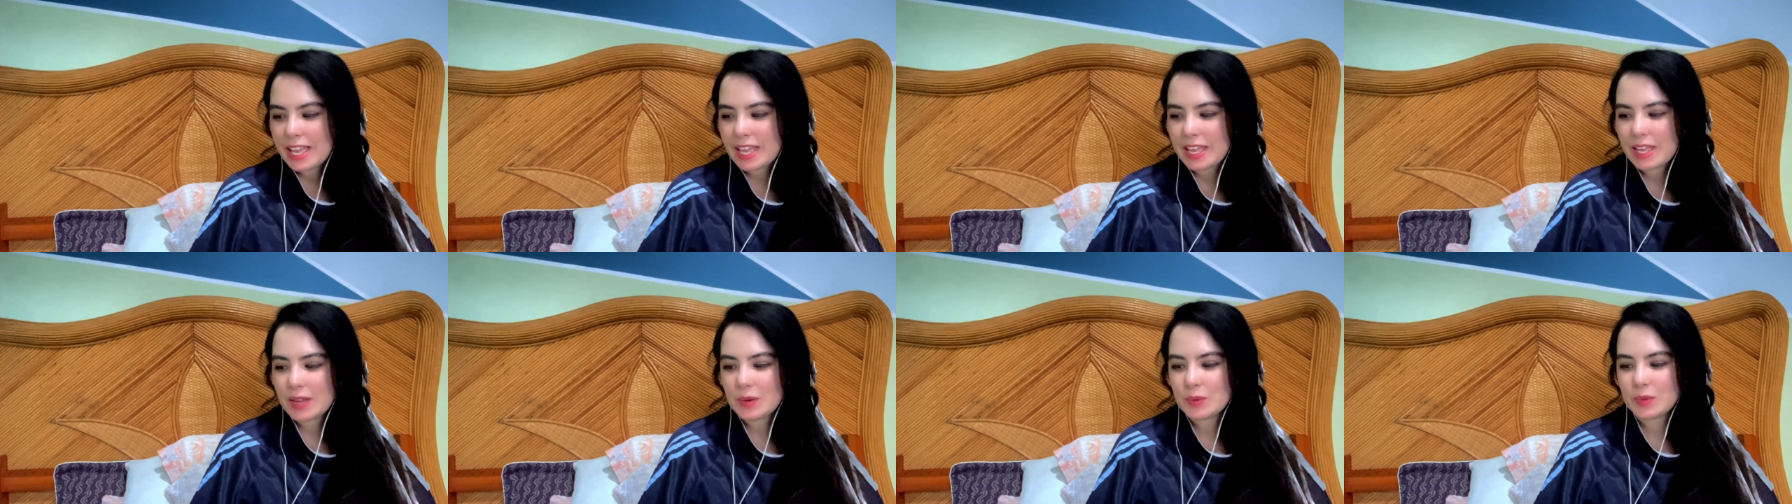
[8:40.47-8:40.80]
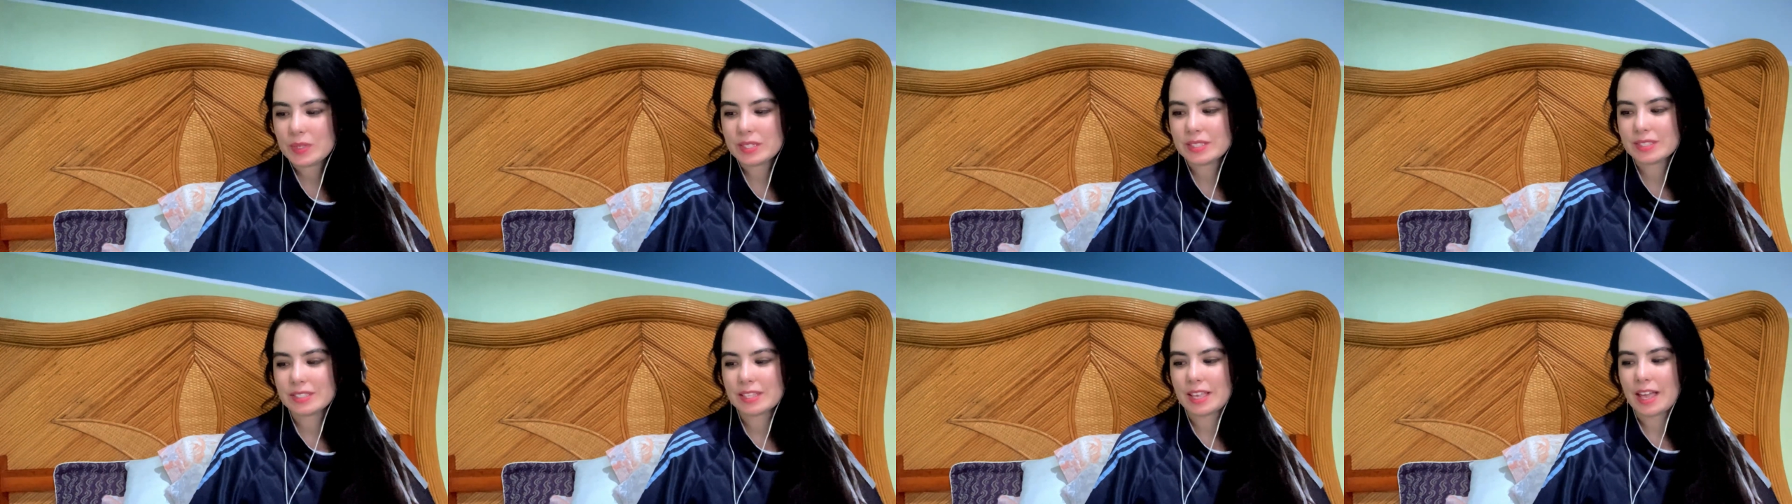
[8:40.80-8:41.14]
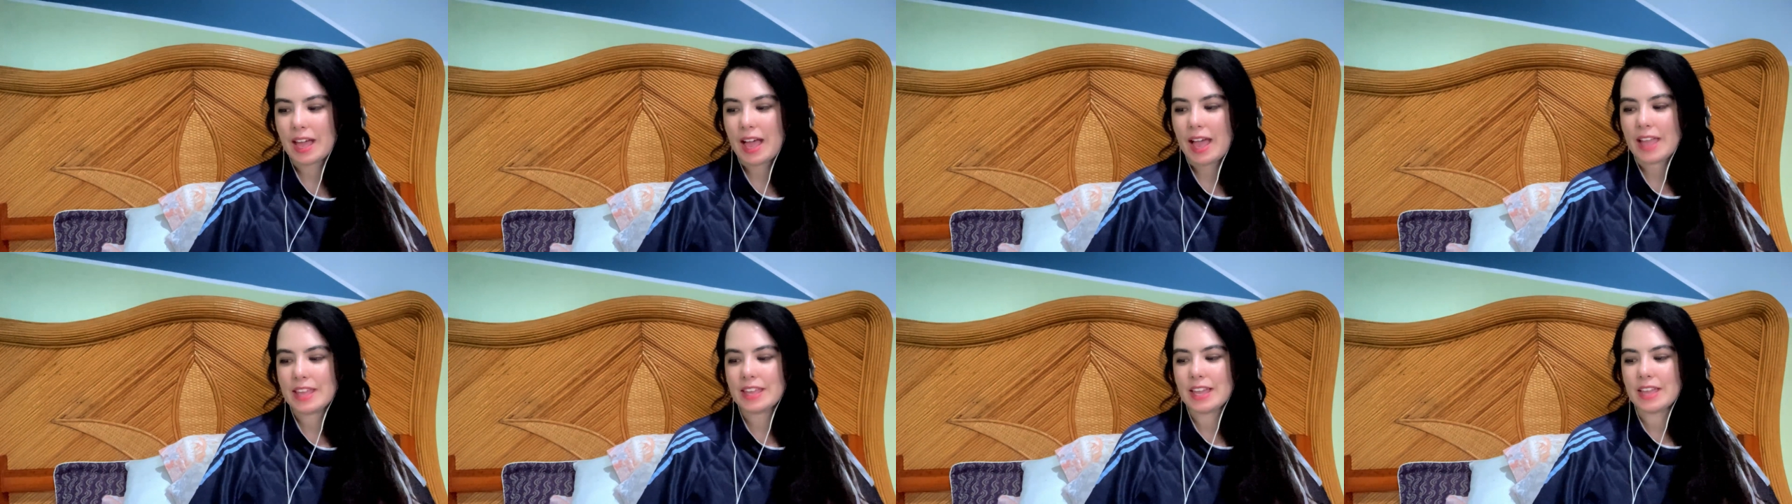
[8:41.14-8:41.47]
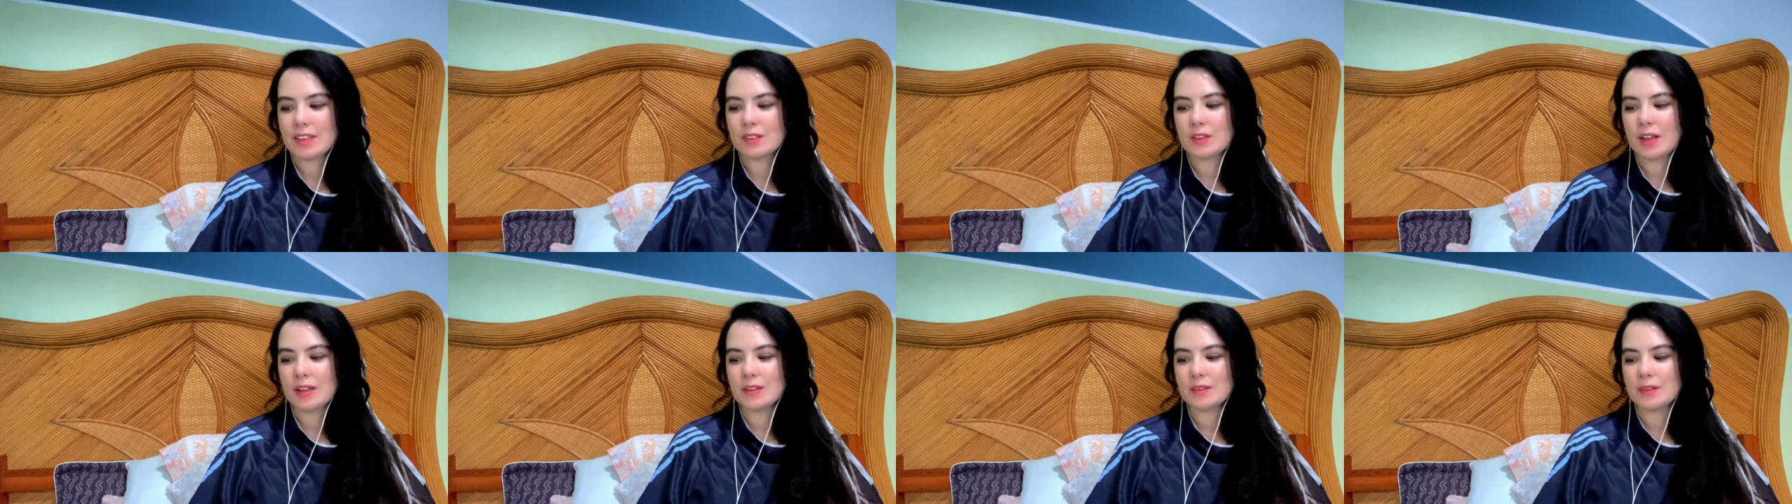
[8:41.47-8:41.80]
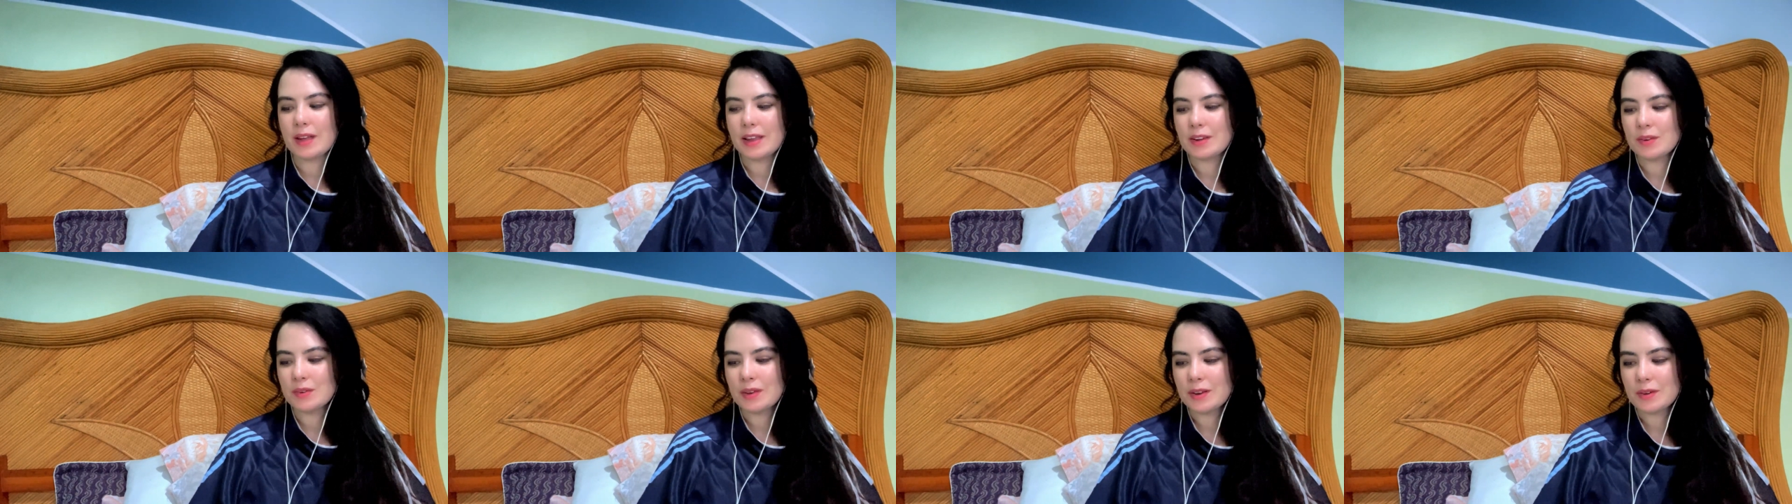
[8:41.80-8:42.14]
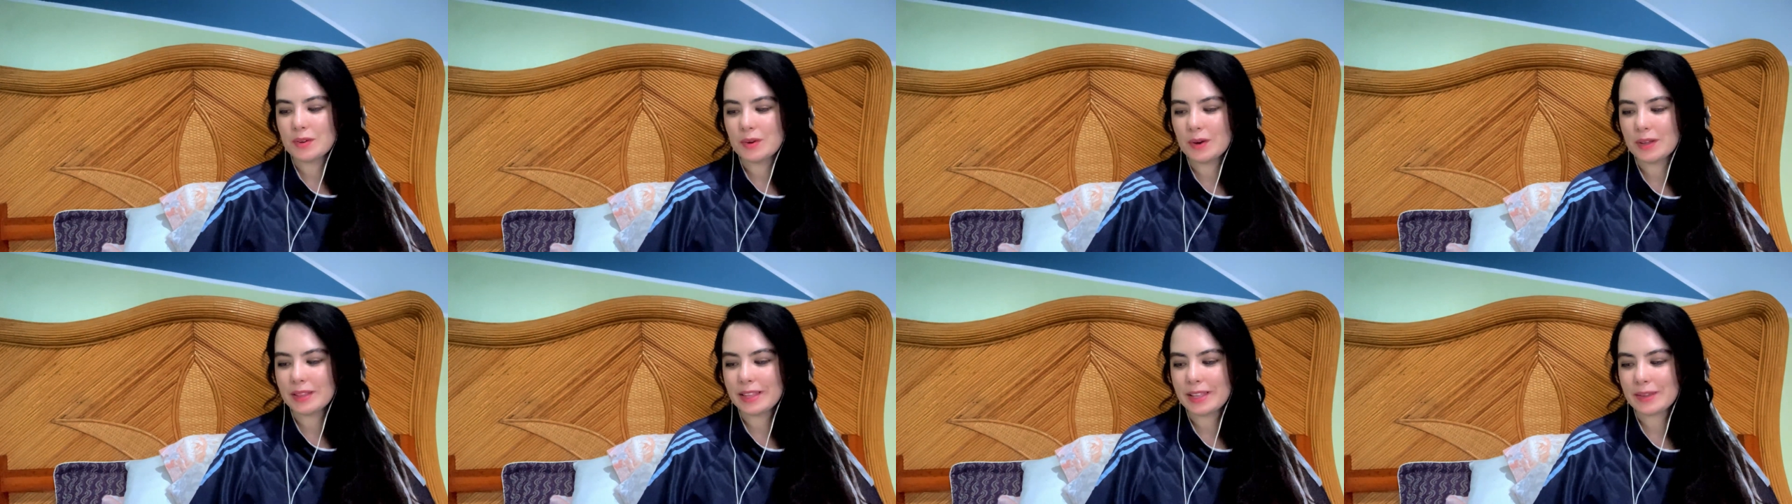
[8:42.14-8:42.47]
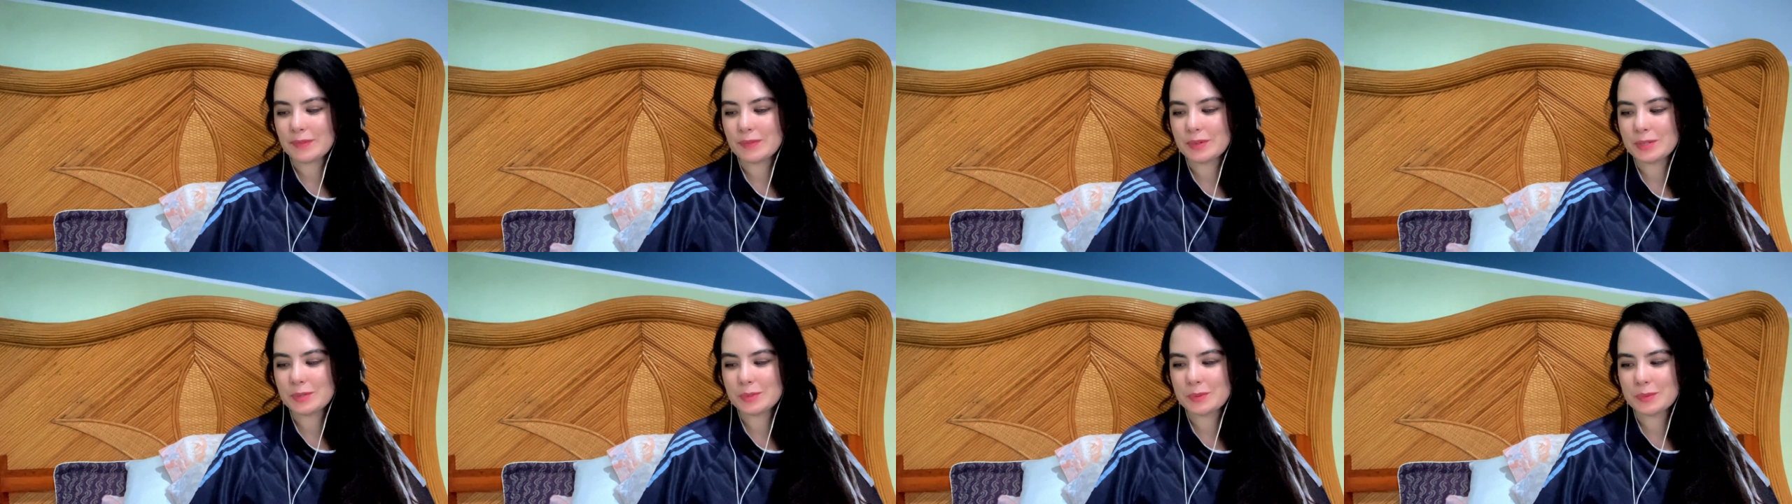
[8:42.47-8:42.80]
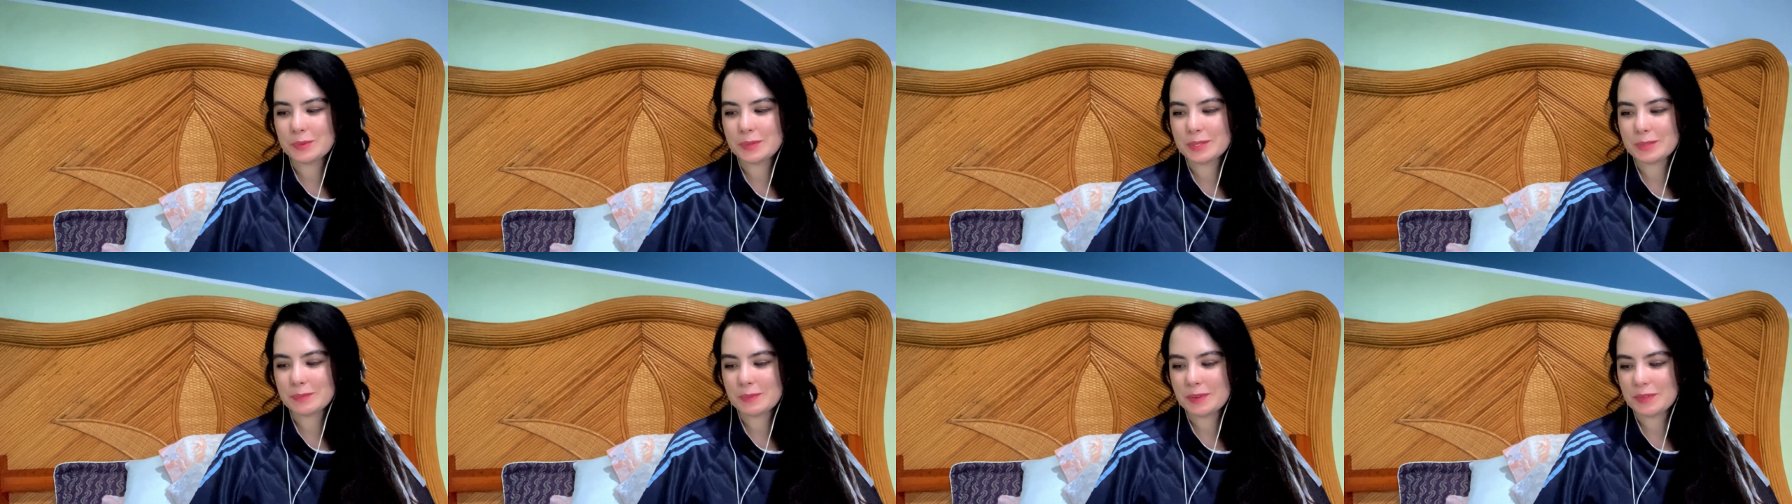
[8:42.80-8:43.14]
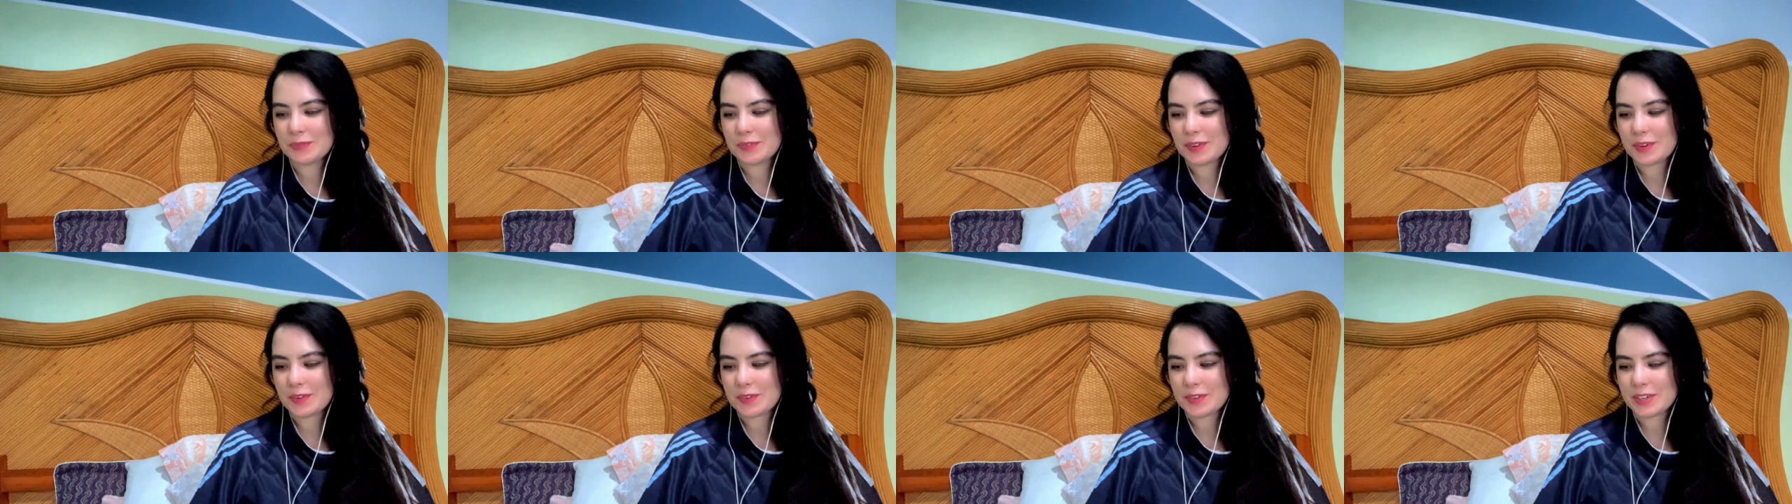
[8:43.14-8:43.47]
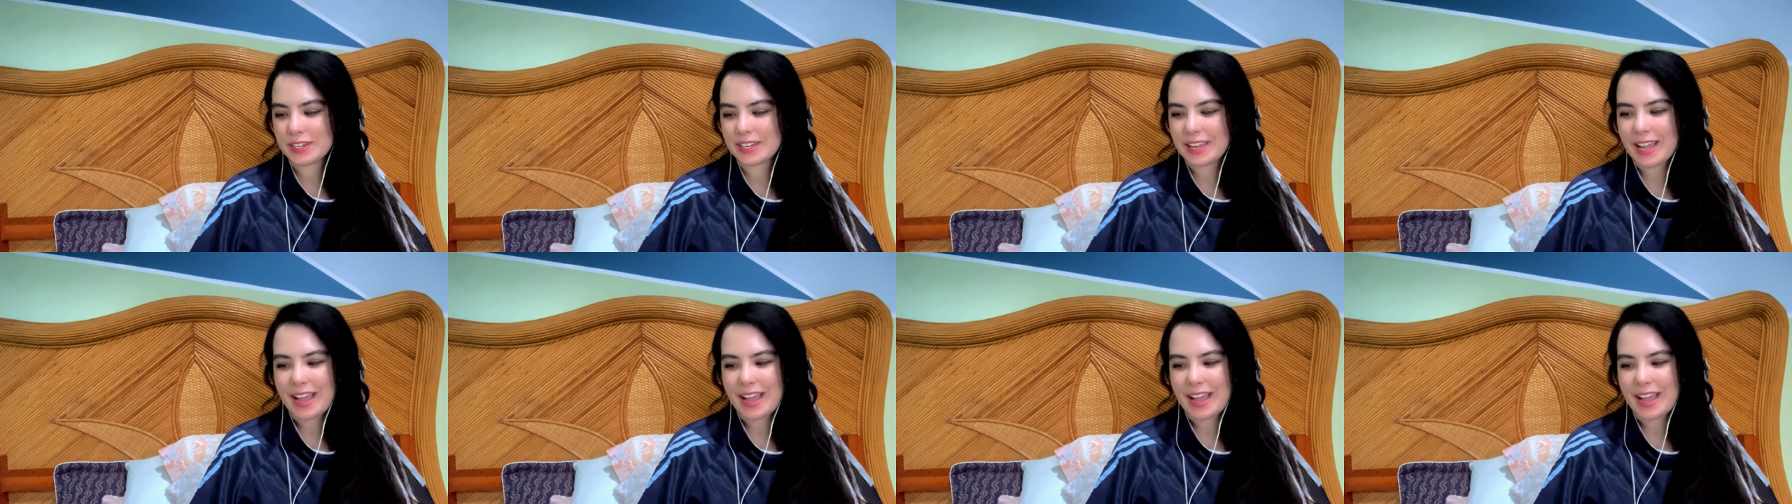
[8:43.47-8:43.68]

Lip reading: It was I don't know like which one was my favorite.